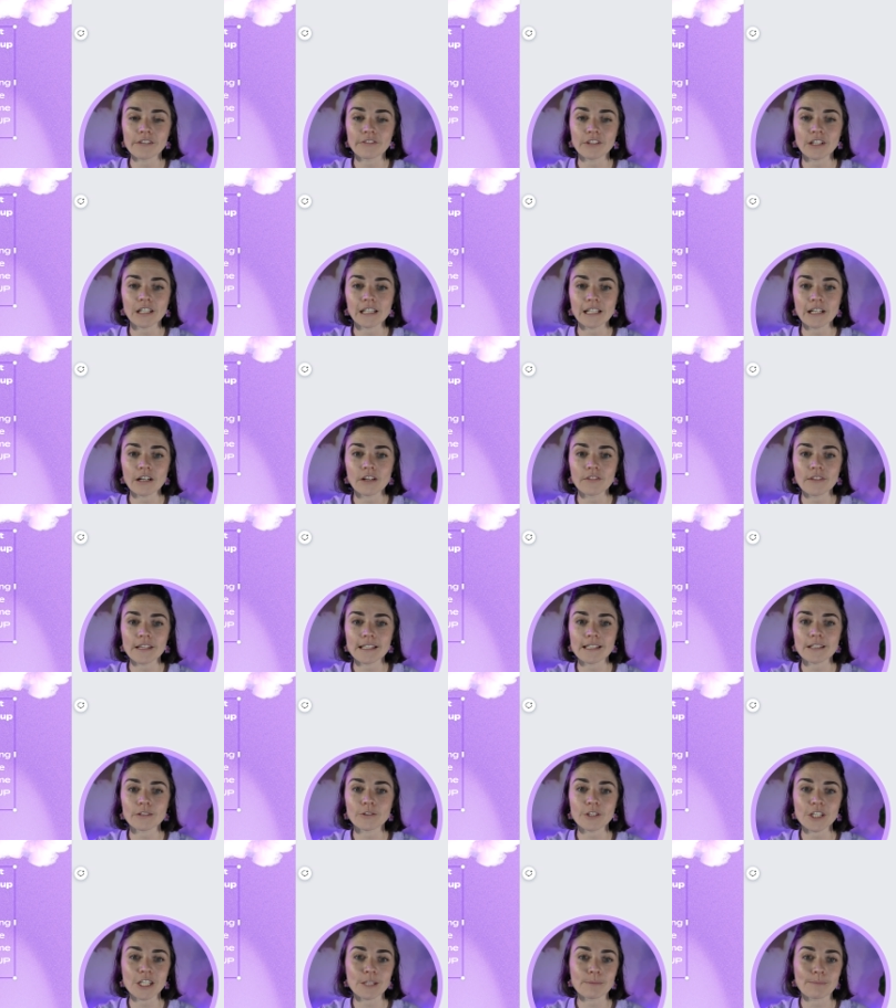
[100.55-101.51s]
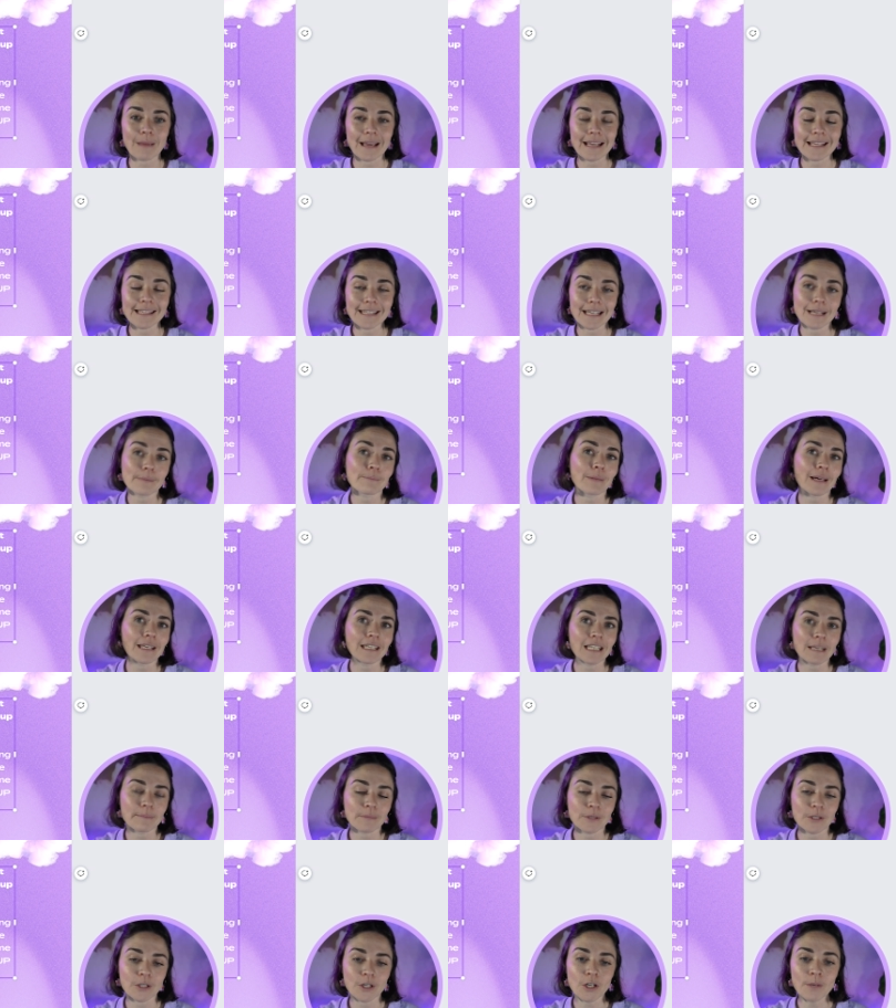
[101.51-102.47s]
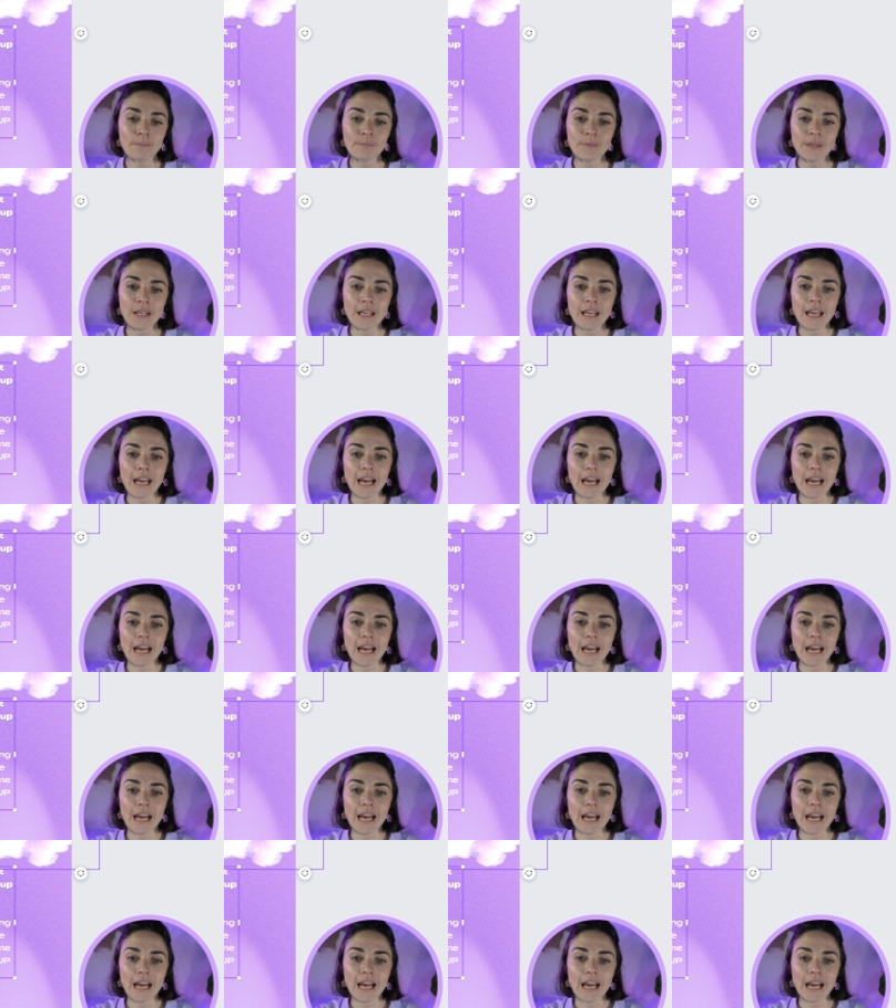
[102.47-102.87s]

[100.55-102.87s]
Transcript: if you click on this little spacing button at the top